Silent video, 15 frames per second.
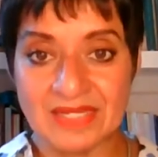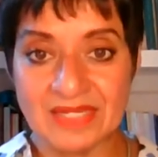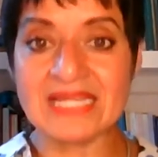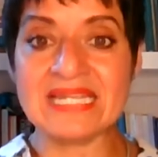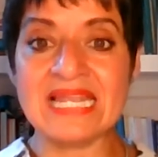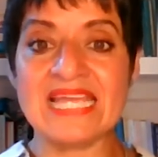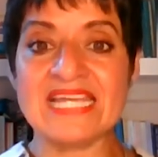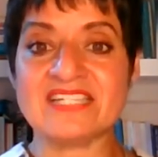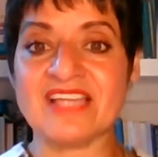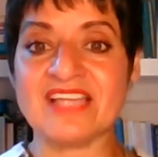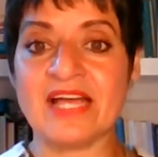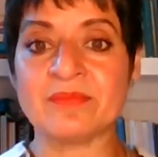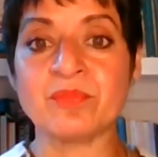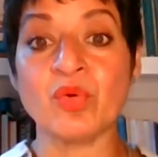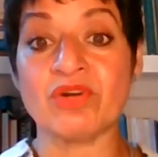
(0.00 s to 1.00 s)
and laying
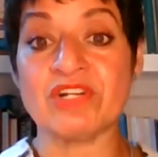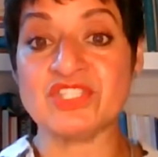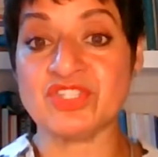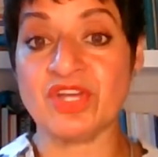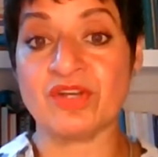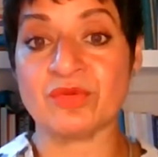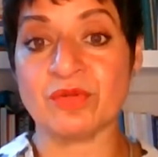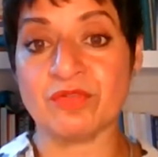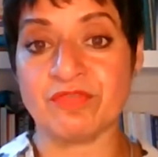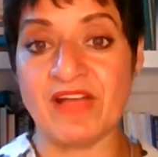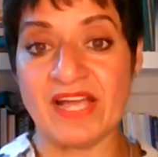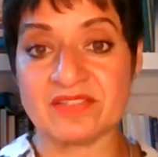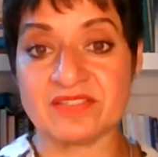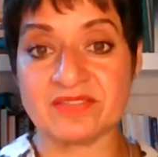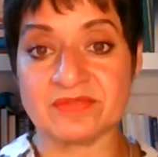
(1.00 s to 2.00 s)
down more internal
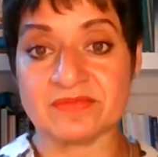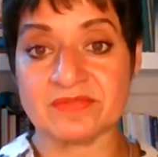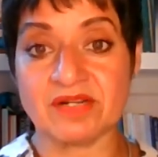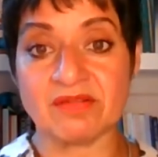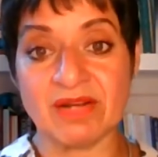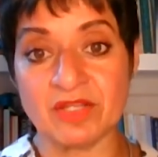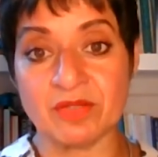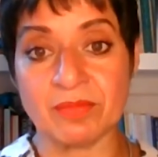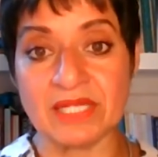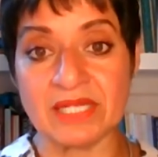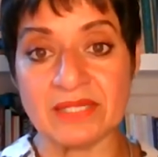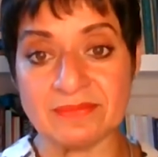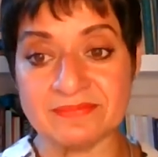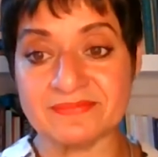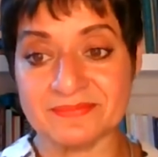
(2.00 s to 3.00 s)
fat around the
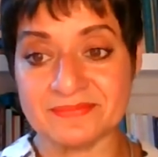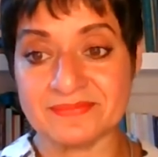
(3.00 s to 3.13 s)
middle.